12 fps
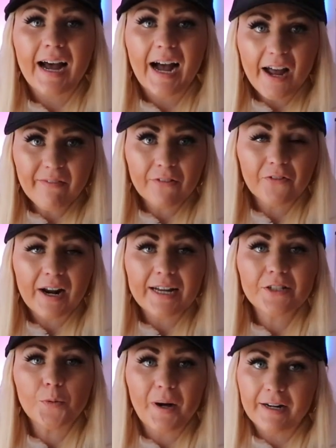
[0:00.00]
I have a
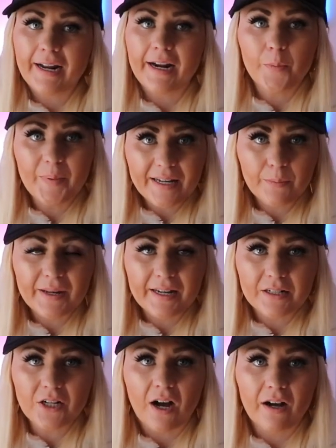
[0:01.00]
friend who bought an Airbnb
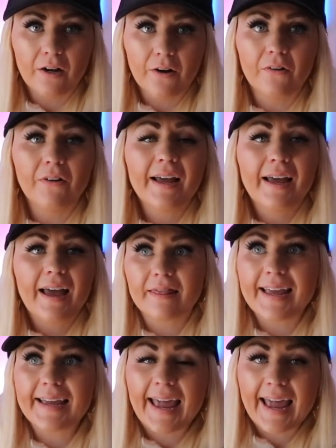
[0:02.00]
in Tahoe.
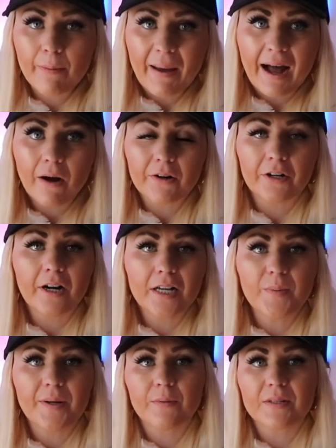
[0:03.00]
They came out and her
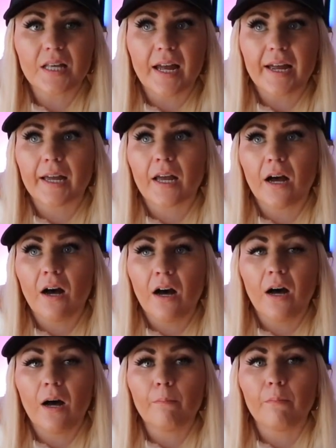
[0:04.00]
husband was like,
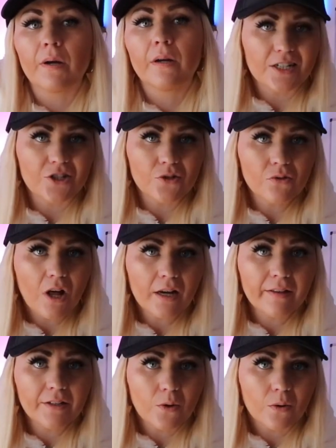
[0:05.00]
um, did you
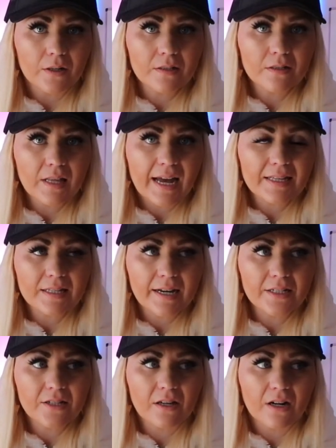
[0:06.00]
lock the doors last
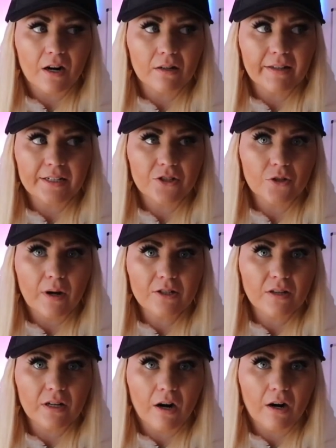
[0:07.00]
night to the car? Like, did you go out
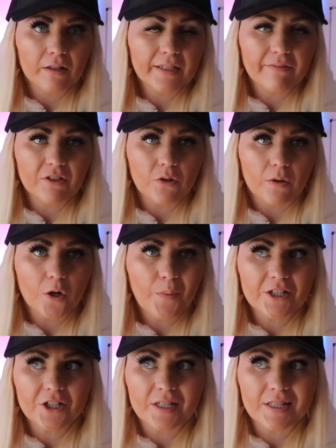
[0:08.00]
to the car and leave the door
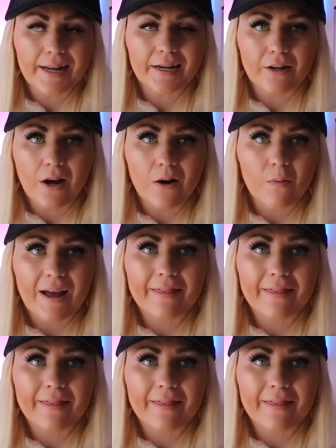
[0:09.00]
open? She's like, no.